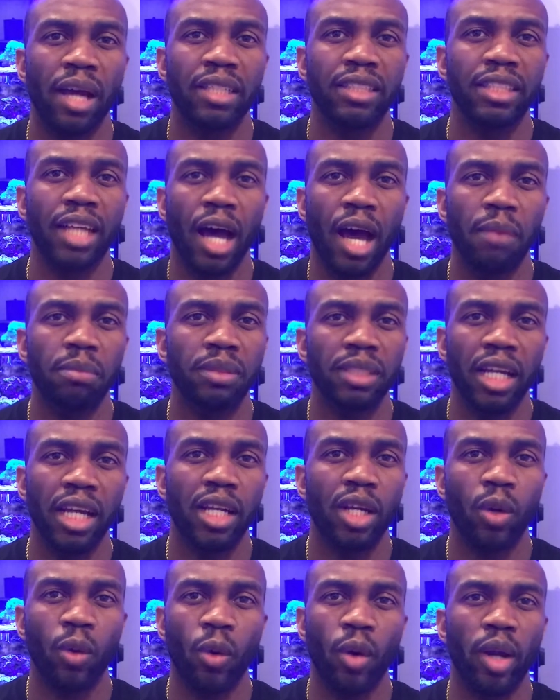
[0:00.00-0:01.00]
top
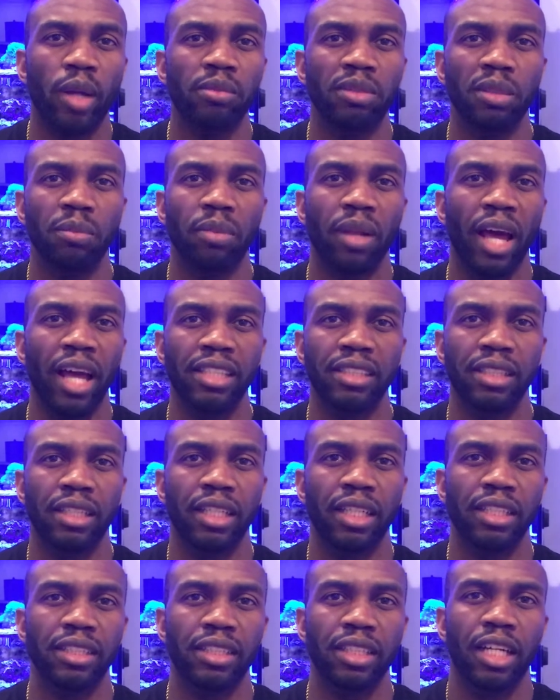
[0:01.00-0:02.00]
10 aquarium supplies
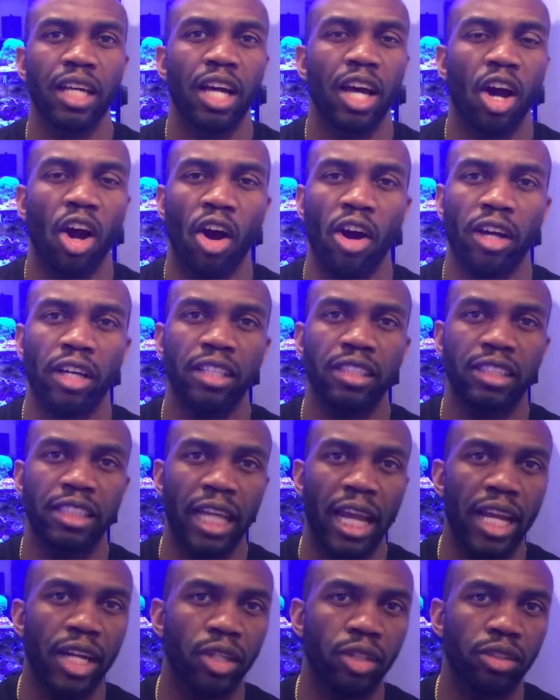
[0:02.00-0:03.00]
list are
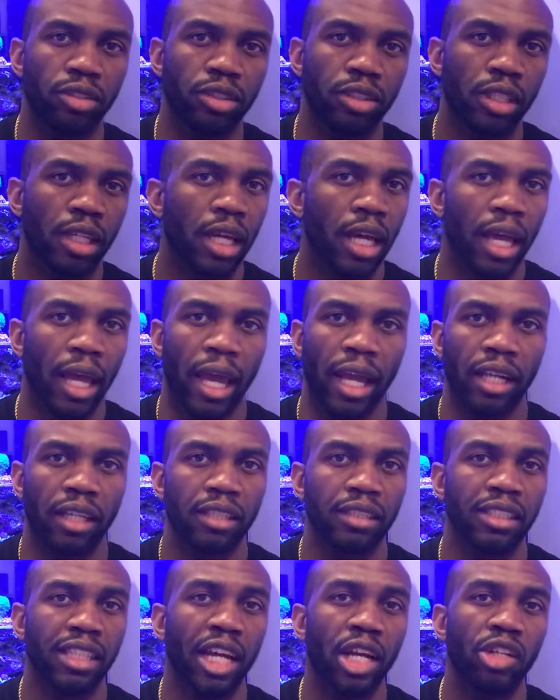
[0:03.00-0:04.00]
containers, and
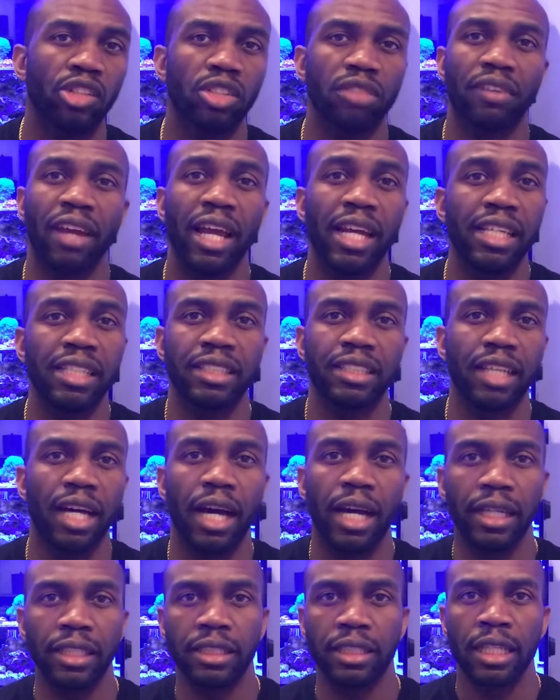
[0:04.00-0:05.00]
containers of any
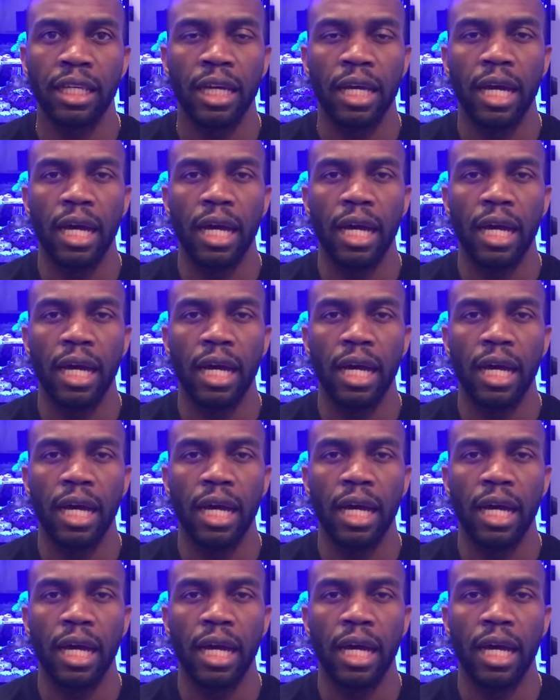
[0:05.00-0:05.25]
size.